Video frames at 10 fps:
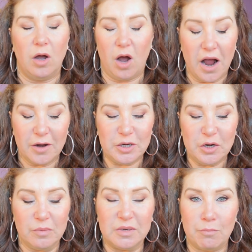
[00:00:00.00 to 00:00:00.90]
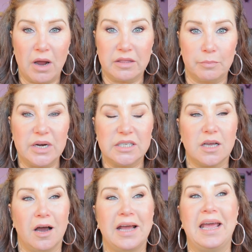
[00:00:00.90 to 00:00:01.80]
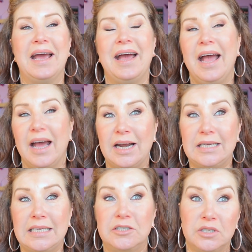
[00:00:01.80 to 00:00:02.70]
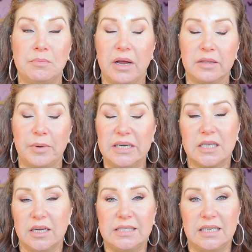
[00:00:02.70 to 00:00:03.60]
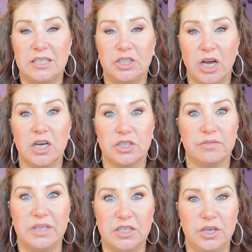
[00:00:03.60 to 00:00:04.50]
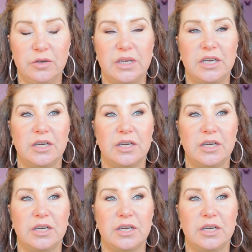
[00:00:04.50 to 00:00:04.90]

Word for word: I only knew him as Mike the breast guy. And I said to her, is Mike the breast guy still in charge of this unit?